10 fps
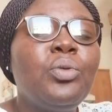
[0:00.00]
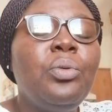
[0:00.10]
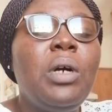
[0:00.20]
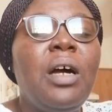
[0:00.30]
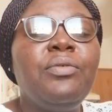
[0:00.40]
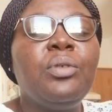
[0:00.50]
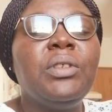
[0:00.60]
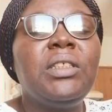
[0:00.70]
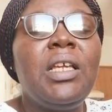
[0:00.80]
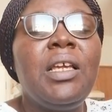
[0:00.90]
who have to
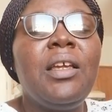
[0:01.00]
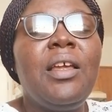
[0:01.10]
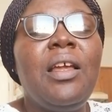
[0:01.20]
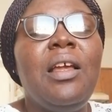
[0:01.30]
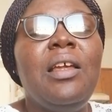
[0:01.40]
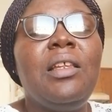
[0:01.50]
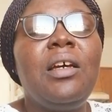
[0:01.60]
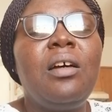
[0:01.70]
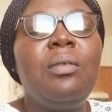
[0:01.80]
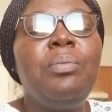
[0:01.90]
stay and
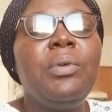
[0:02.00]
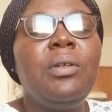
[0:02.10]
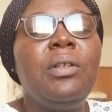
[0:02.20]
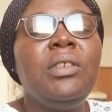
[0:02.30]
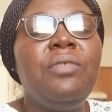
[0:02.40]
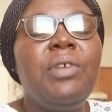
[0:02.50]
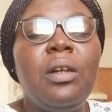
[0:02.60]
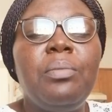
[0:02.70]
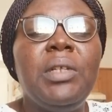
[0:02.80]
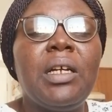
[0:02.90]
help
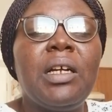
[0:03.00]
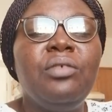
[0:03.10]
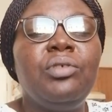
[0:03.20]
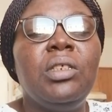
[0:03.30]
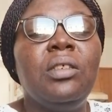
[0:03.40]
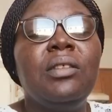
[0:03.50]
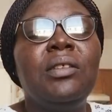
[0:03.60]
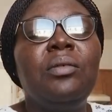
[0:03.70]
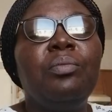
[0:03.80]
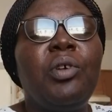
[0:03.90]
develop the country.
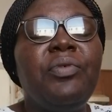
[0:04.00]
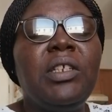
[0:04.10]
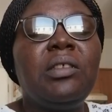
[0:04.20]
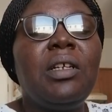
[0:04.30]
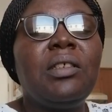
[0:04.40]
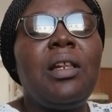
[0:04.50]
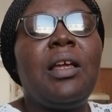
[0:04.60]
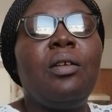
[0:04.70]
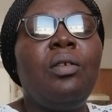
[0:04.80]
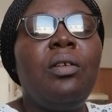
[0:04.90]
Professionals
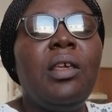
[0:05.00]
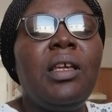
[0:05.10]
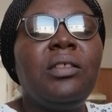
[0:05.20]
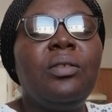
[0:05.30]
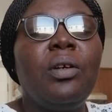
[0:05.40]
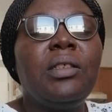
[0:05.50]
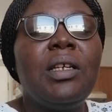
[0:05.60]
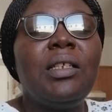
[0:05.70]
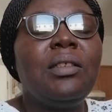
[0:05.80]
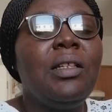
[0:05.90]
like lawyers,
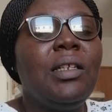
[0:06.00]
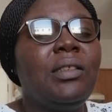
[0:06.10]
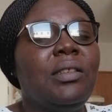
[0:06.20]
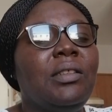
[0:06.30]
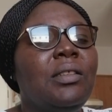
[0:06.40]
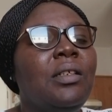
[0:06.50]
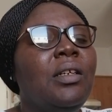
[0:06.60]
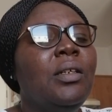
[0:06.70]
doctors, nurses,